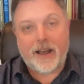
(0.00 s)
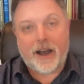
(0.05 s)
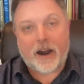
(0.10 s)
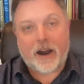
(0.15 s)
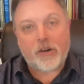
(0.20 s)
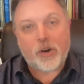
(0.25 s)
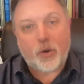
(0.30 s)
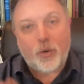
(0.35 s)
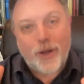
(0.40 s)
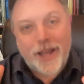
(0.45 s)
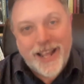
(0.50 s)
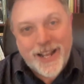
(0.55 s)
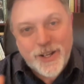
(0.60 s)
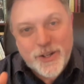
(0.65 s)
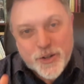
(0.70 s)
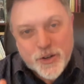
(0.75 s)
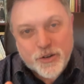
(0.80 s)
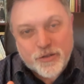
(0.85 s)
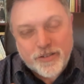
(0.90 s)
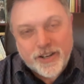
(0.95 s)
Our whole
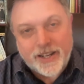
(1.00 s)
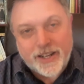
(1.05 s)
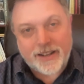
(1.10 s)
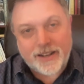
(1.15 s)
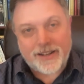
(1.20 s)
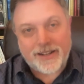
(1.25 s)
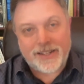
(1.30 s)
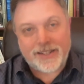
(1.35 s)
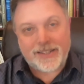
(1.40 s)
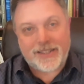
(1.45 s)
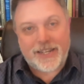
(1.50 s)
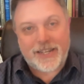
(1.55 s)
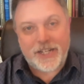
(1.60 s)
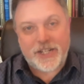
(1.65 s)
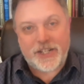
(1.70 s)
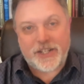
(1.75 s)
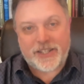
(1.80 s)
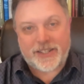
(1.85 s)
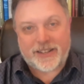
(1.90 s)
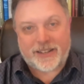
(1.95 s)
history
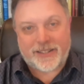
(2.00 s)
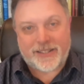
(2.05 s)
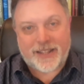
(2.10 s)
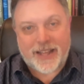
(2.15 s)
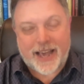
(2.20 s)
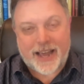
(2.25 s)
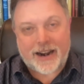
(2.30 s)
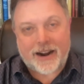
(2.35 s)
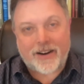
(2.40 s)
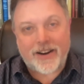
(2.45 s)
teaches us that.